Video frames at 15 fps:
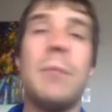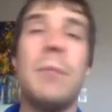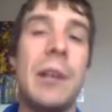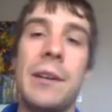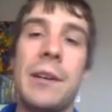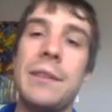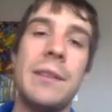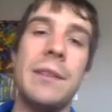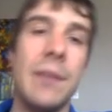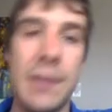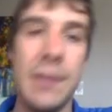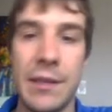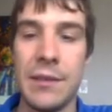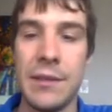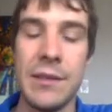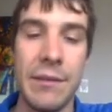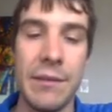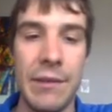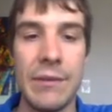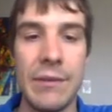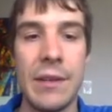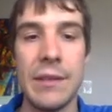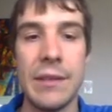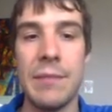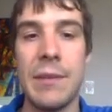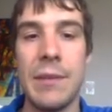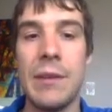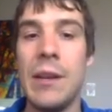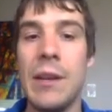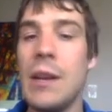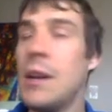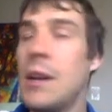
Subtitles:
bonds, and all this other stuff we've talked about.